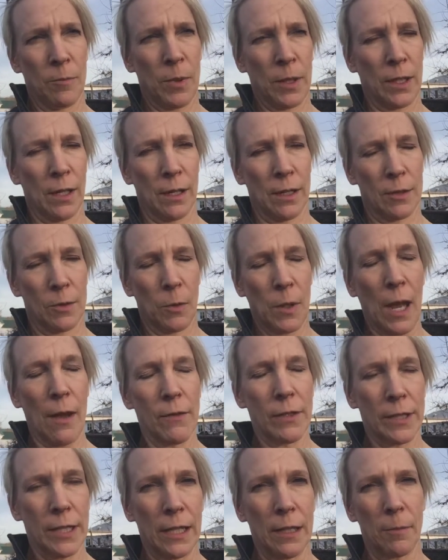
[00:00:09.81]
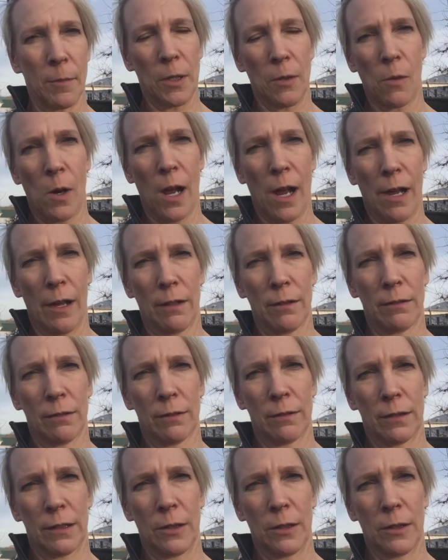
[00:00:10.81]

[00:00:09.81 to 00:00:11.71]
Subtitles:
because we haven't seen him in a while.